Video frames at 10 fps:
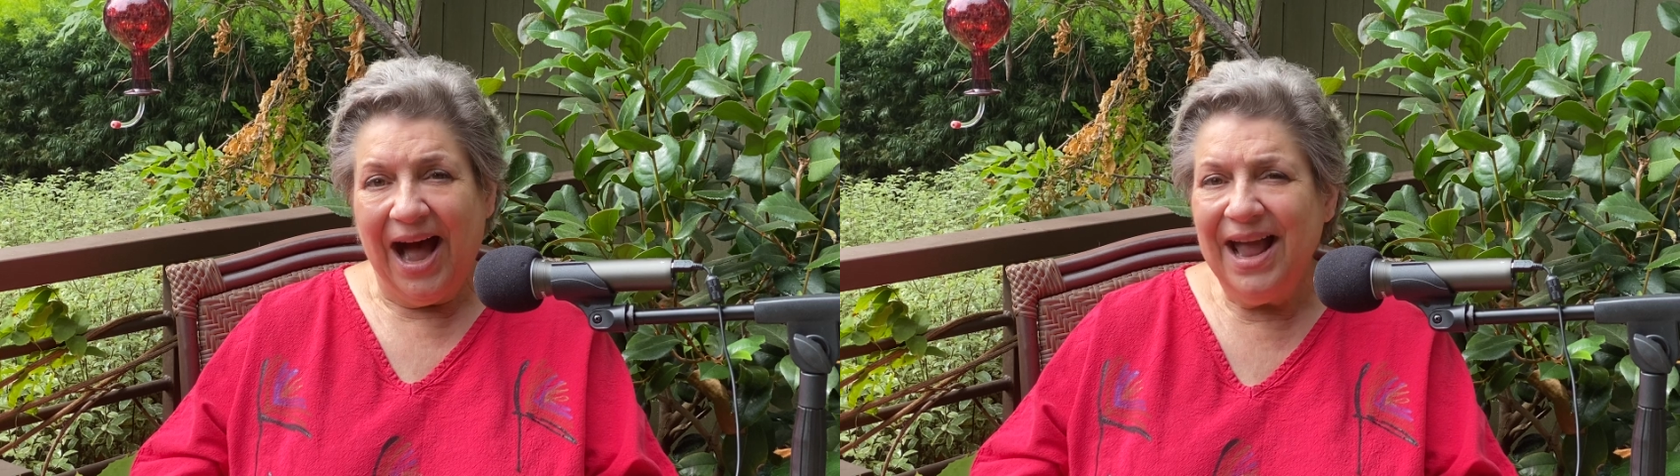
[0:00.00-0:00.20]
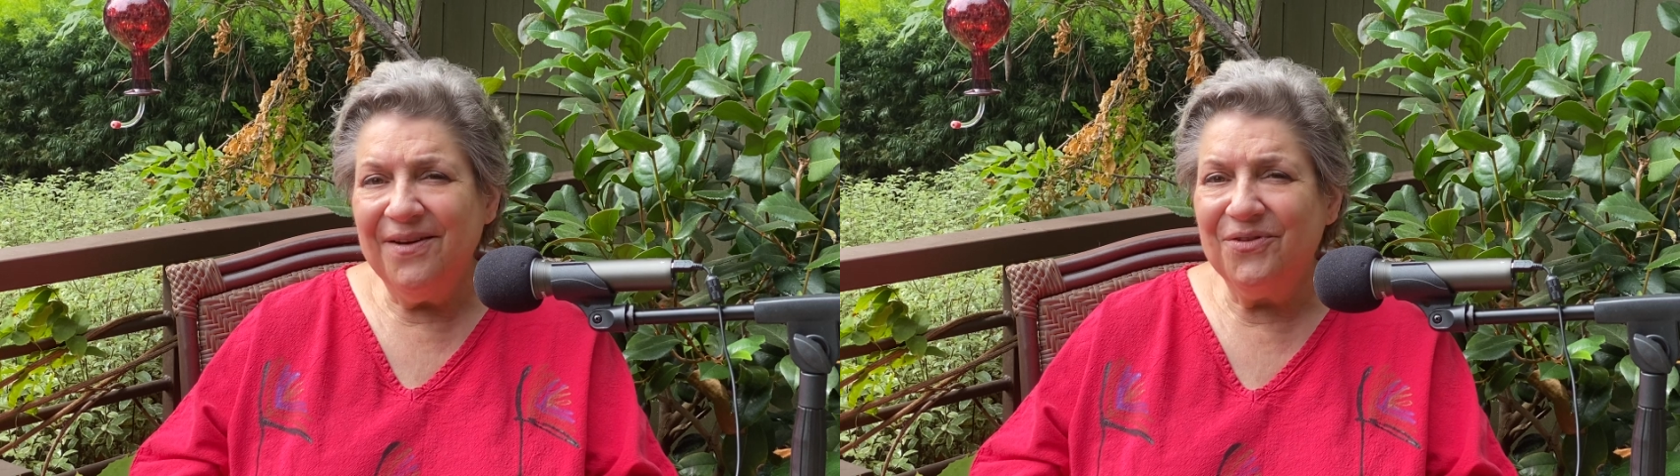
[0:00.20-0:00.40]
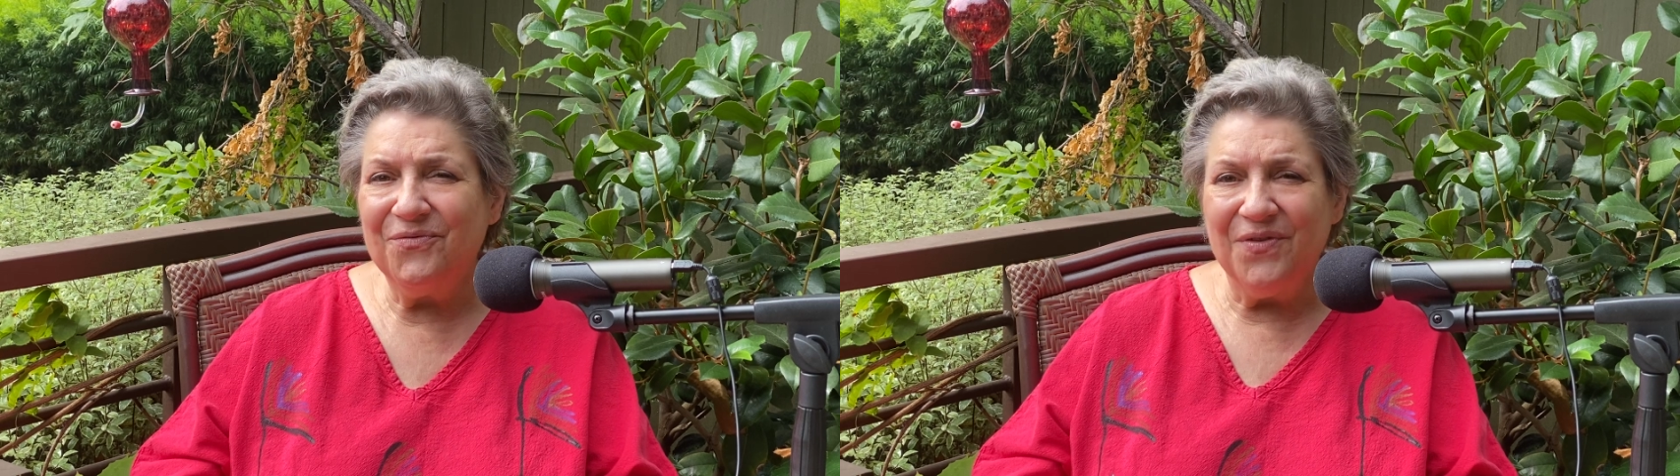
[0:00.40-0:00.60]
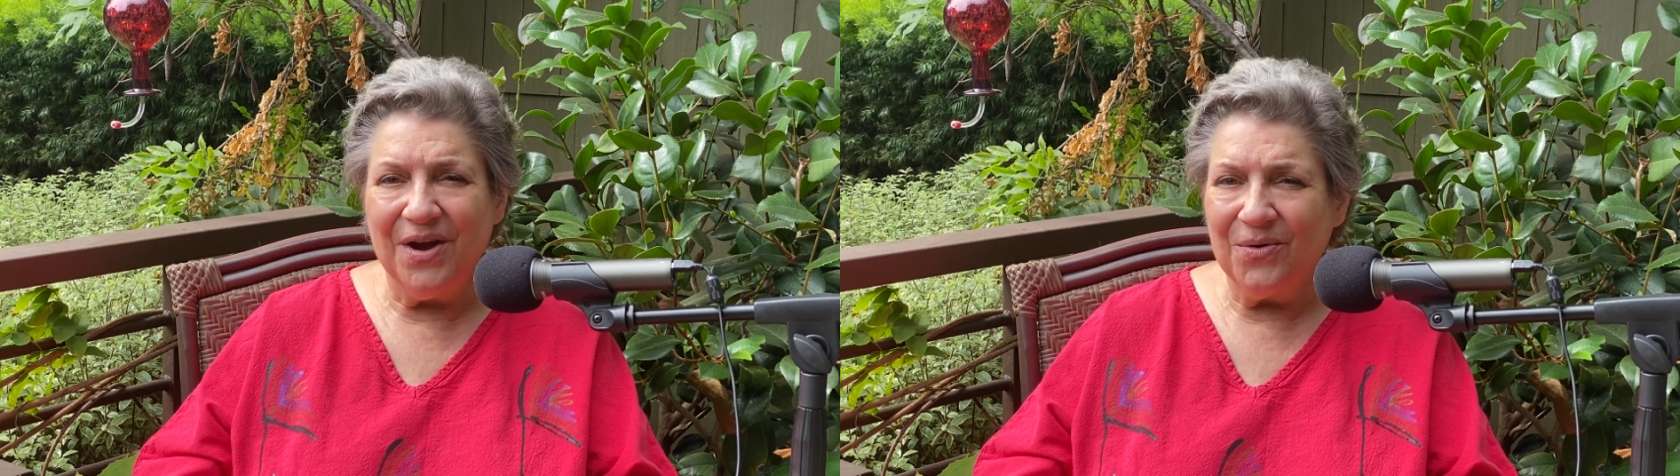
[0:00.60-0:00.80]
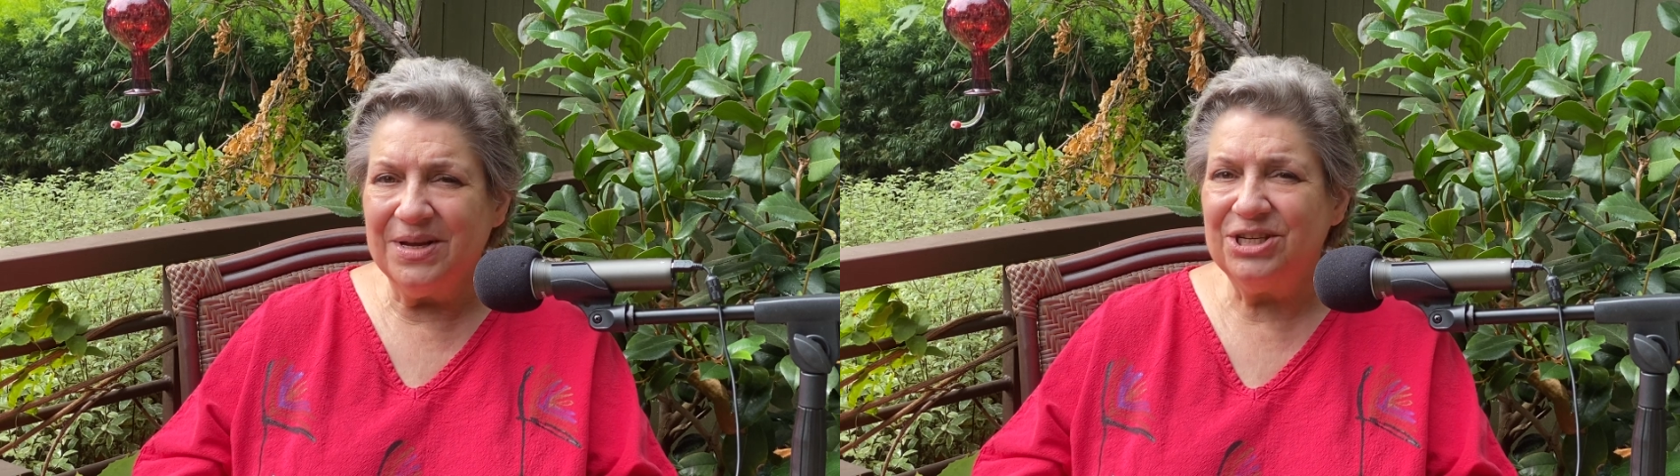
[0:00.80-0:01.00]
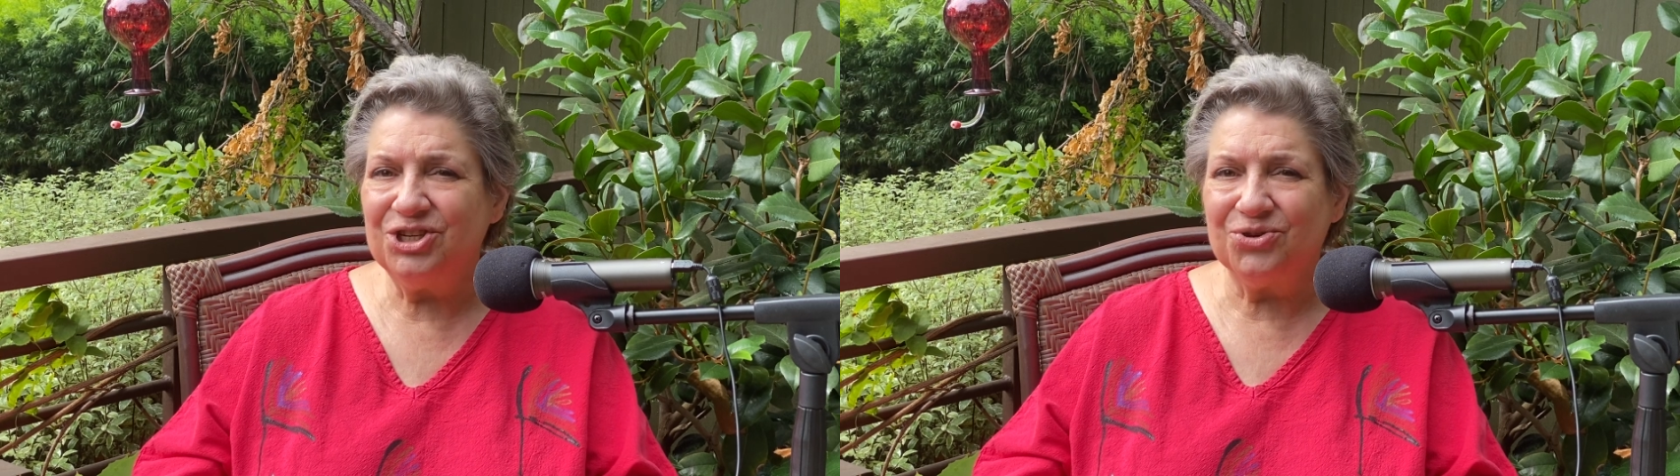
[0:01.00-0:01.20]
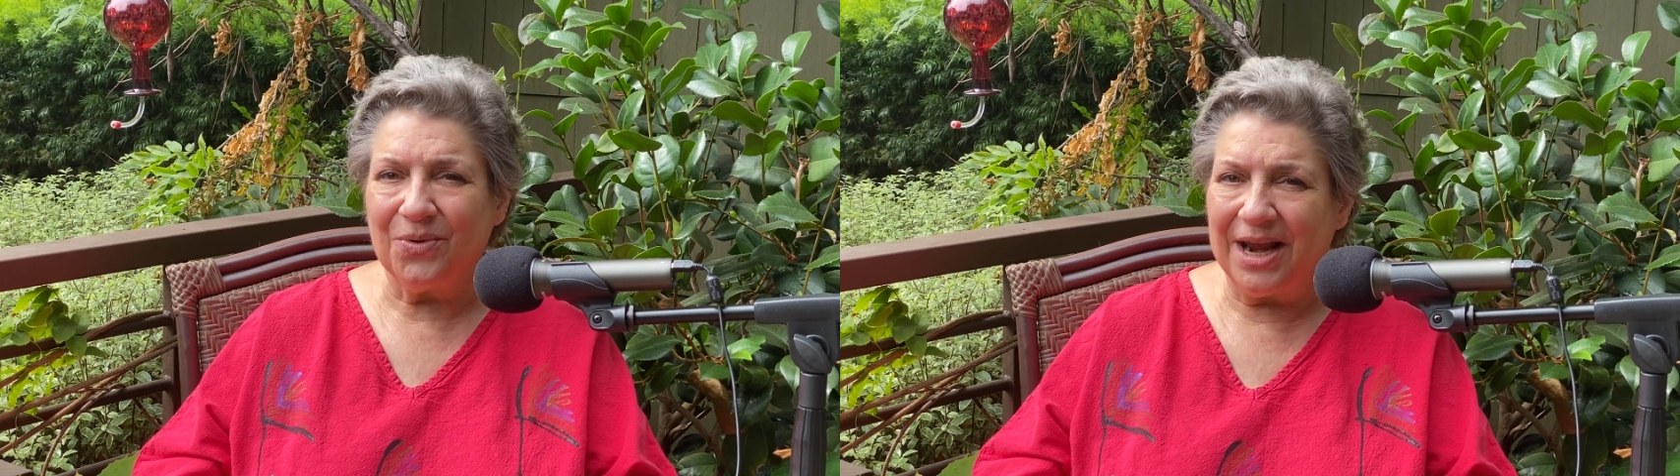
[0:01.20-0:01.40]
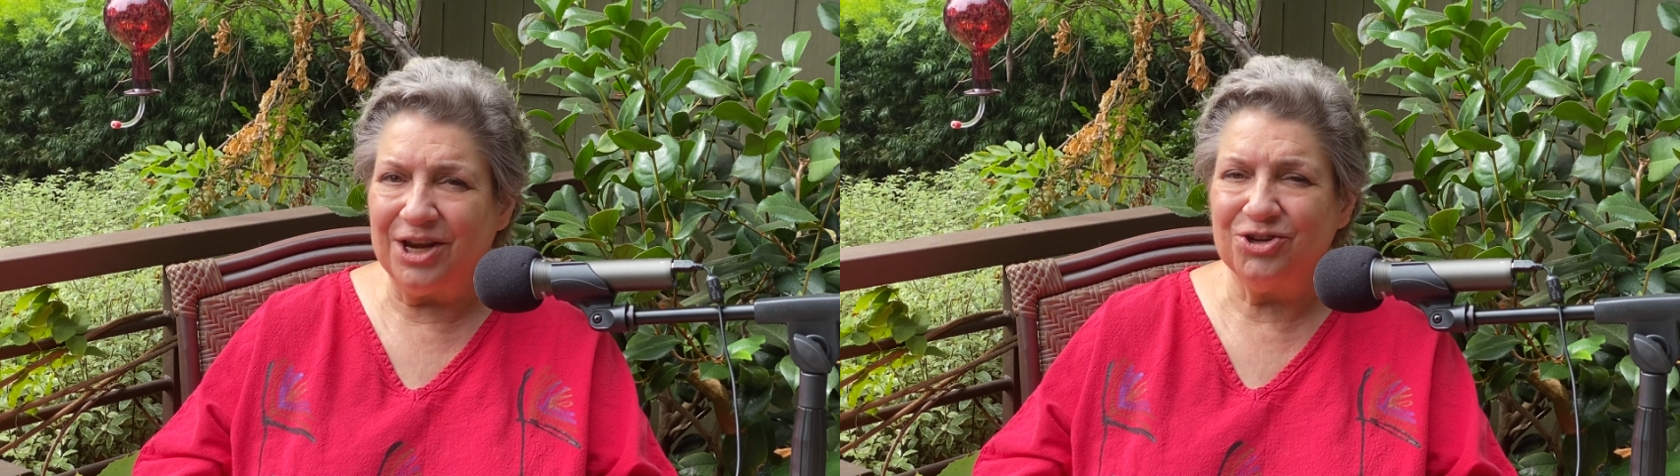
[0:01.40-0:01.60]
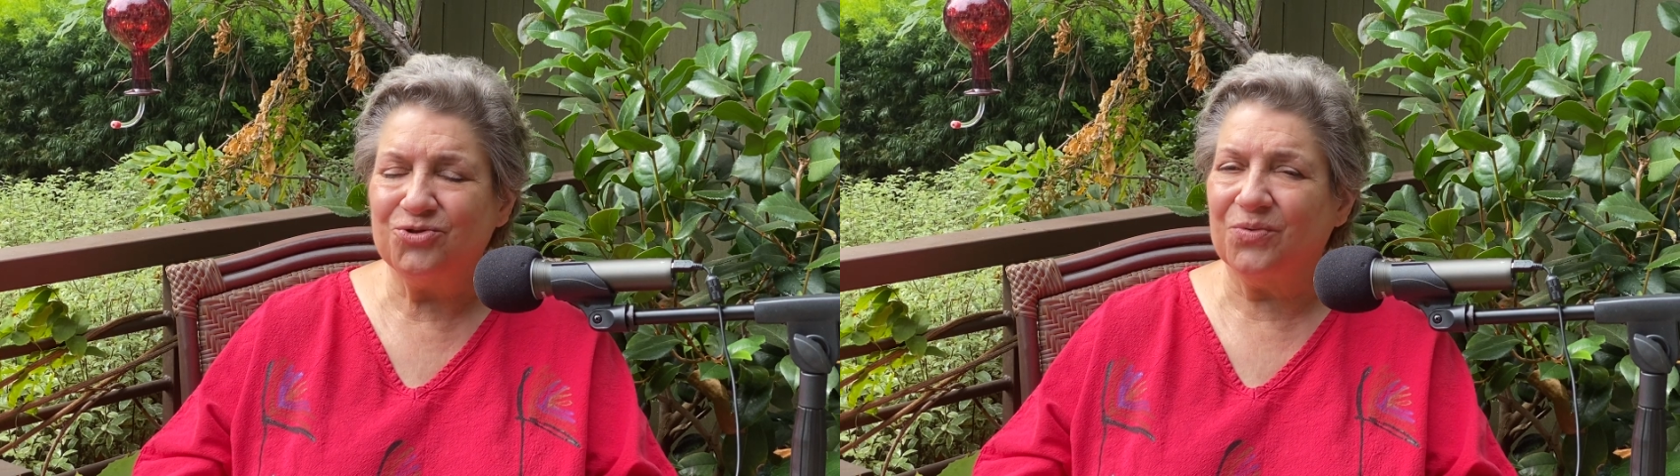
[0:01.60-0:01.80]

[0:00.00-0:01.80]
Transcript: I have a very strange